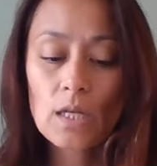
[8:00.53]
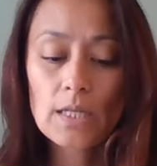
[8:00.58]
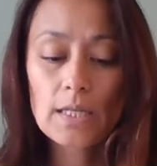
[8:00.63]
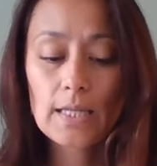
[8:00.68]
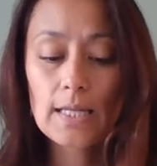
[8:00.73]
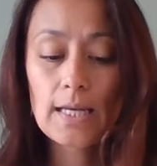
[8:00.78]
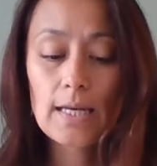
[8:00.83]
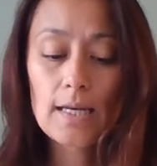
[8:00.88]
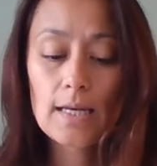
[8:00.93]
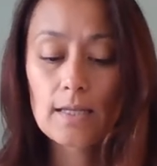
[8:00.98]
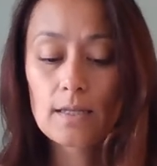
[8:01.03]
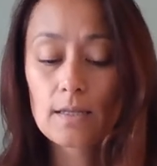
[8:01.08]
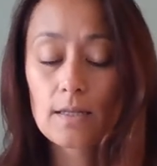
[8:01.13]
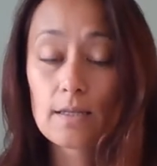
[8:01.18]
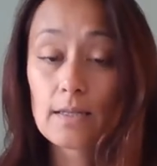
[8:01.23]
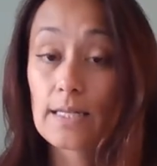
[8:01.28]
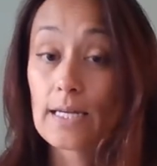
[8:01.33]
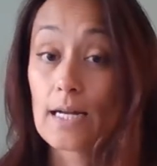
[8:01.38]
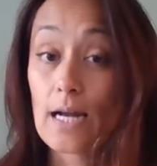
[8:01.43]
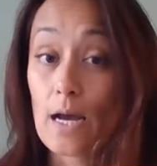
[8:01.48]
than
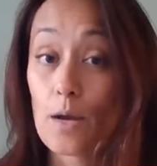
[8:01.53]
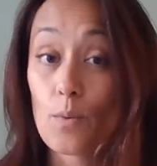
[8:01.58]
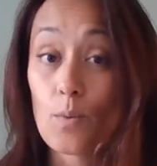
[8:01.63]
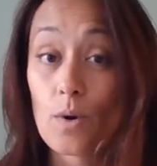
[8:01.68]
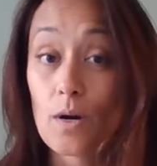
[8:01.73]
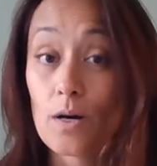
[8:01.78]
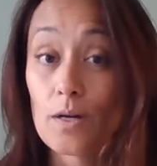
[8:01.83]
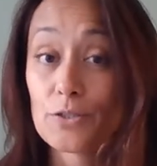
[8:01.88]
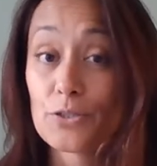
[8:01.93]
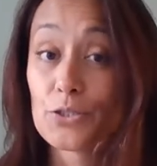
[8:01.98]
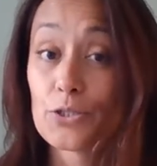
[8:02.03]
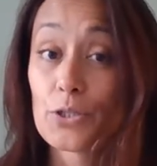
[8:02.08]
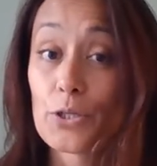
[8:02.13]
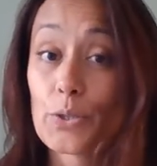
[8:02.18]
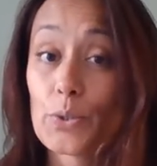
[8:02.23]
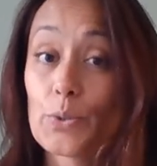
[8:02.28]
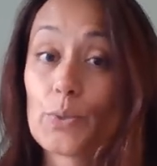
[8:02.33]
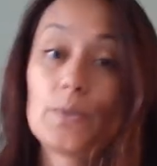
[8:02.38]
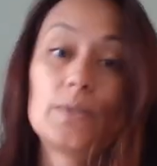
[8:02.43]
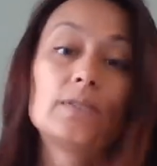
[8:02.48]
that I was.
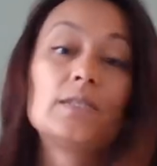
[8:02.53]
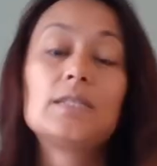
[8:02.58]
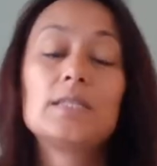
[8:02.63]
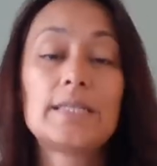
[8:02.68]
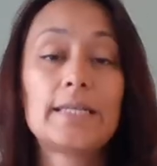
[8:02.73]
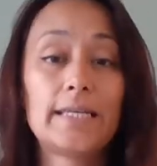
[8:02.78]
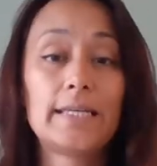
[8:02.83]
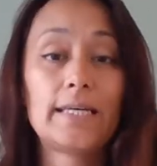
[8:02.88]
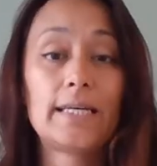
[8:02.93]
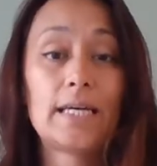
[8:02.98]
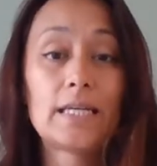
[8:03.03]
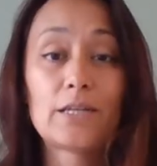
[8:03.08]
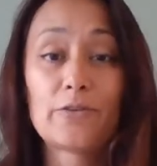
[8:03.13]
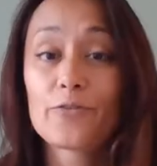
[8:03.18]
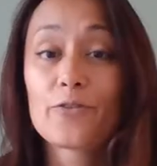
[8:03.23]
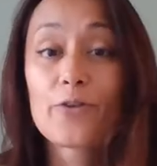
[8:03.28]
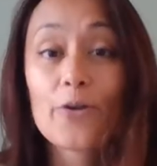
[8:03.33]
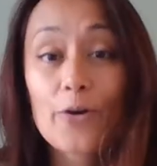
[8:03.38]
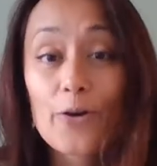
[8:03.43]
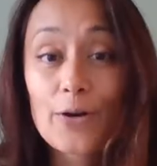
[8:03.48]
So, and
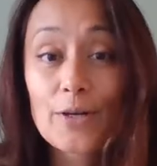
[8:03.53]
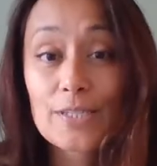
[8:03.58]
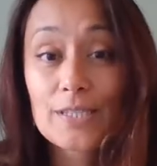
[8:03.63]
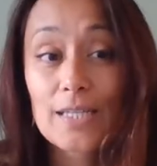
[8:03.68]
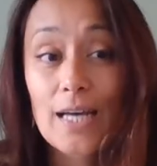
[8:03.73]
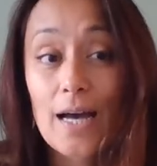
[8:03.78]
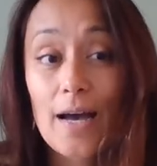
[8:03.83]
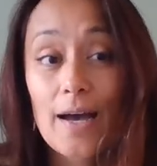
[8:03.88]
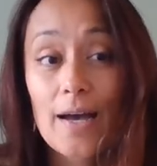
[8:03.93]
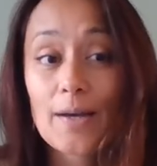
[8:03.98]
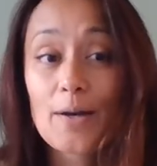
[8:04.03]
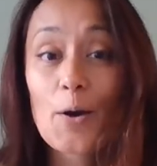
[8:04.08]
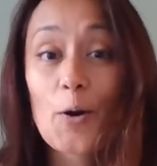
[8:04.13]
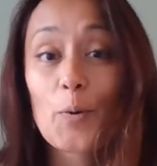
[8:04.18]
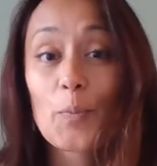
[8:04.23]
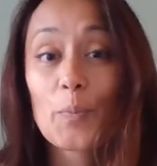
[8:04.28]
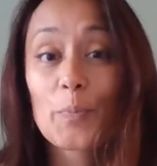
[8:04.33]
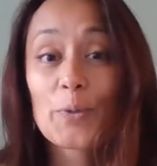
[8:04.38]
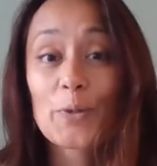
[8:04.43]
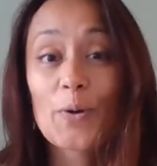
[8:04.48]
of course, I
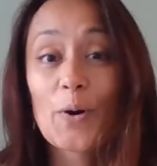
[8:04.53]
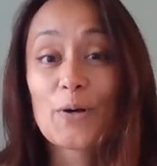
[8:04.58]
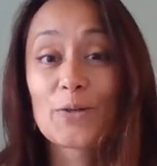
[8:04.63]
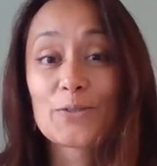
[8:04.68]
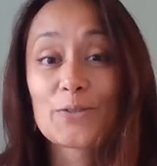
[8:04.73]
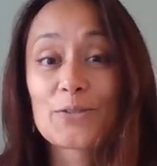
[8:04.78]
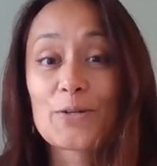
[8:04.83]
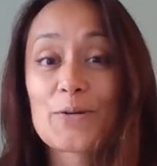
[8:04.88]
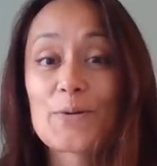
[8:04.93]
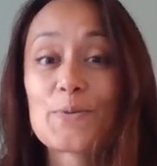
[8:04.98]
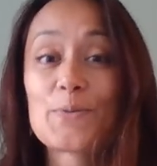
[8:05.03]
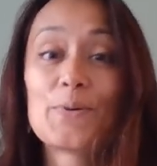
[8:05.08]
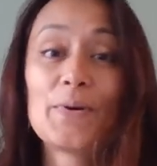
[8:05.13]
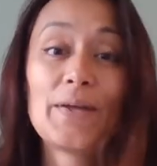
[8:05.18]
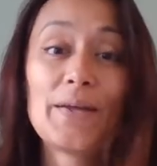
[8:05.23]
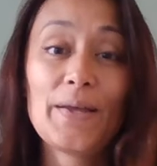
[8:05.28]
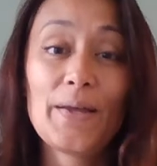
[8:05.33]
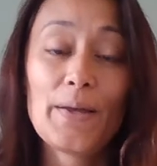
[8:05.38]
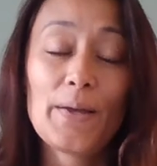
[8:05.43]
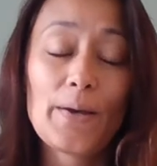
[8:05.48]
hope you also
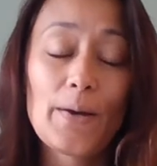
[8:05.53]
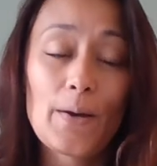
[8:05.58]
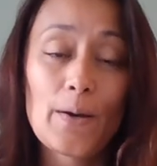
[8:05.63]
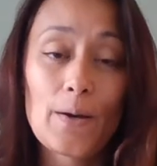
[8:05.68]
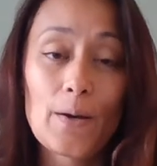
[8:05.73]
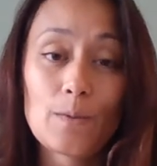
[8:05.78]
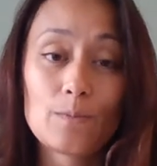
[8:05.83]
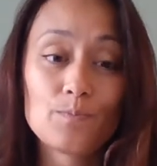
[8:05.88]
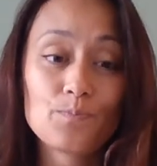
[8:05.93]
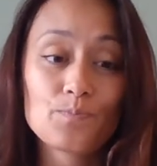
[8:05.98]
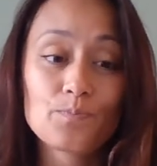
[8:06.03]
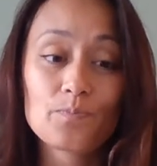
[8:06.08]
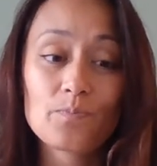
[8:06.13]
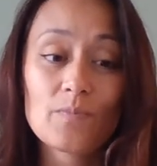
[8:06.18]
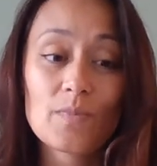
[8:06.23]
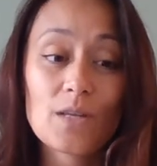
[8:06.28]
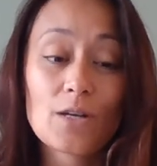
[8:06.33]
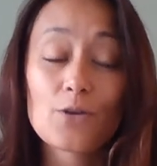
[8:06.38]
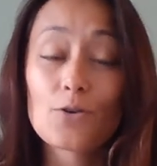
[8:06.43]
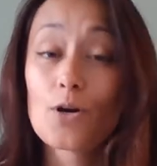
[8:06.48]
um,
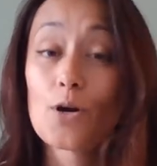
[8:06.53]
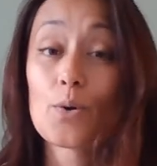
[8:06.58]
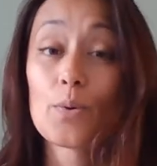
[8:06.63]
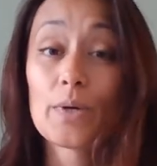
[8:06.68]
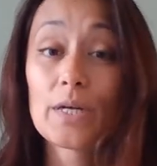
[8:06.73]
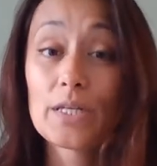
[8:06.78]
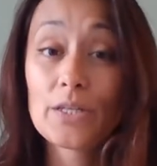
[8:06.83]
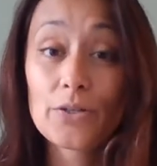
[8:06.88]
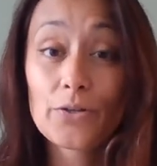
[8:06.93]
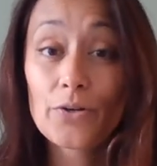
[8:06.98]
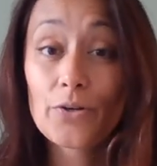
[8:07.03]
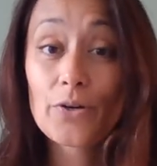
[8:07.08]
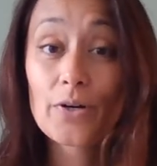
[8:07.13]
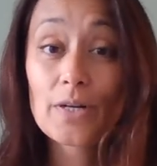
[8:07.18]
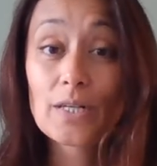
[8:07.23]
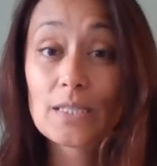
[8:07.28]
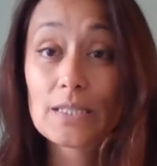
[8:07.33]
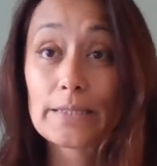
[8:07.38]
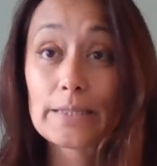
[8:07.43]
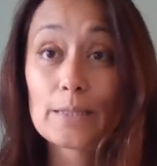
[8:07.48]
grow in
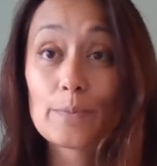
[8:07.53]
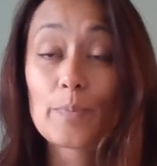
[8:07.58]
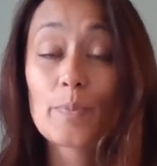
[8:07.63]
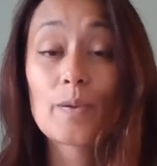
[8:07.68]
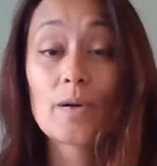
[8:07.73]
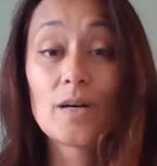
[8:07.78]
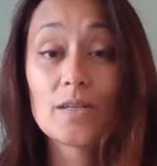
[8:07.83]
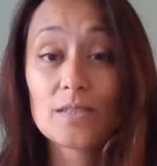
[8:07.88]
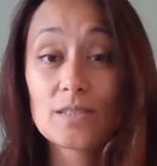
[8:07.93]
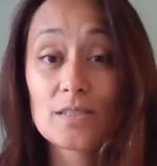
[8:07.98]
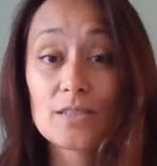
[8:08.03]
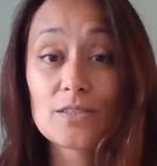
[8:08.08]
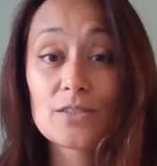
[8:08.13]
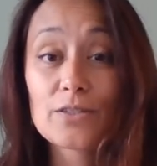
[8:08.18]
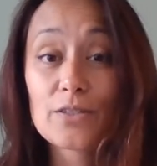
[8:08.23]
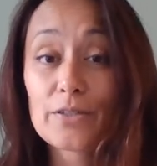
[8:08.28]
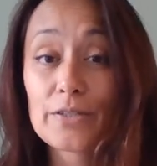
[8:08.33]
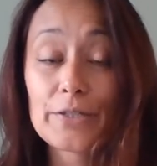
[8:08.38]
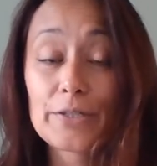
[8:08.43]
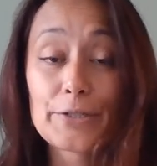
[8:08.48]
your process
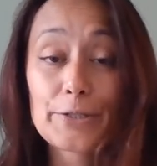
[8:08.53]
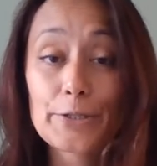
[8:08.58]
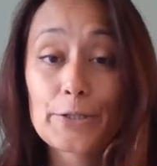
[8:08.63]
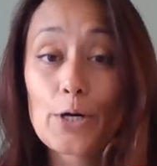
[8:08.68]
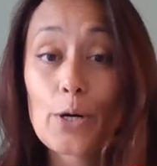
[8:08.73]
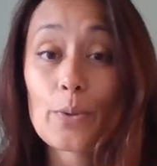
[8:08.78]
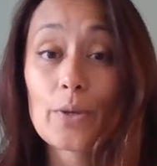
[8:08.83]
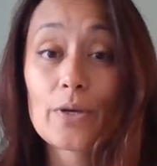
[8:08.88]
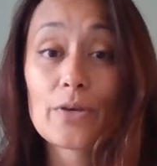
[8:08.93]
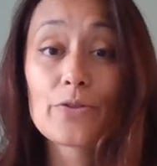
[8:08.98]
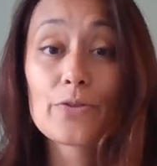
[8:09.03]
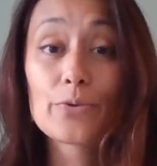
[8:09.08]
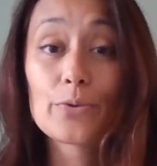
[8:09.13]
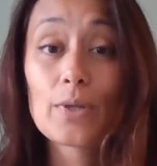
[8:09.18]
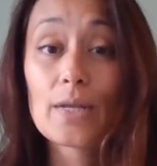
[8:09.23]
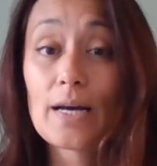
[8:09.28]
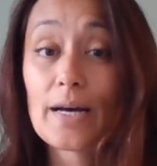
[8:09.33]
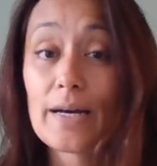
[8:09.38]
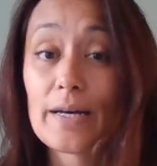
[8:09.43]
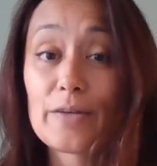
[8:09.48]
going
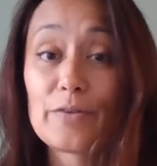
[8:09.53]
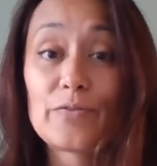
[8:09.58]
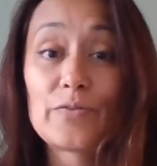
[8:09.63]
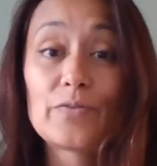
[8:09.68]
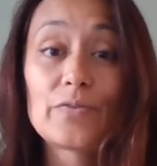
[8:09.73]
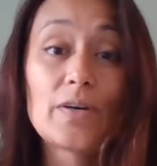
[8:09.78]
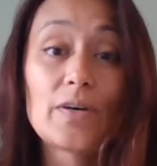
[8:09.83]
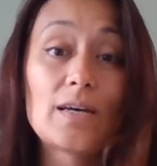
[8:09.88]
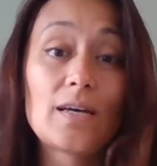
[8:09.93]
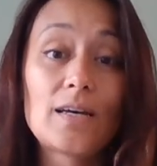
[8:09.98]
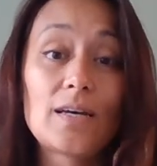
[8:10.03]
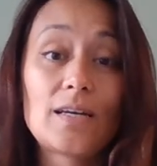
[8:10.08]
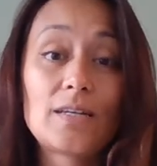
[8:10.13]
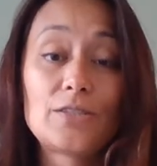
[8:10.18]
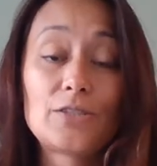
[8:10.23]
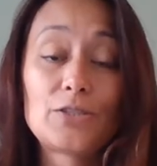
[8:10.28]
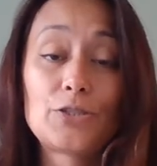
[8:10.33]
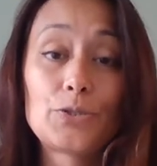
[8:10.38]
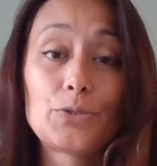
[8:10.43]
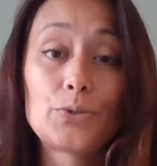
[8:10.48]
through life,
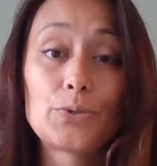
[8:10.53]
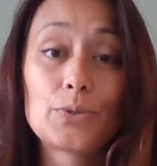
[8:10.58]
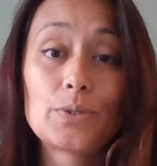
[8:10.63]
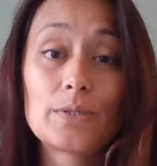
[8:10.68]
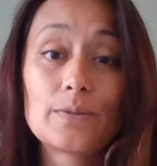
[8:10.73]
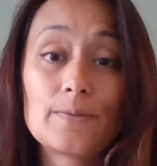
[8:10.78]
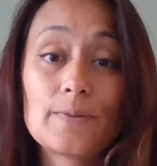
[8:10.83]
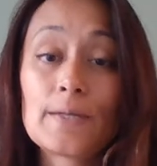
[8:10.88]
and you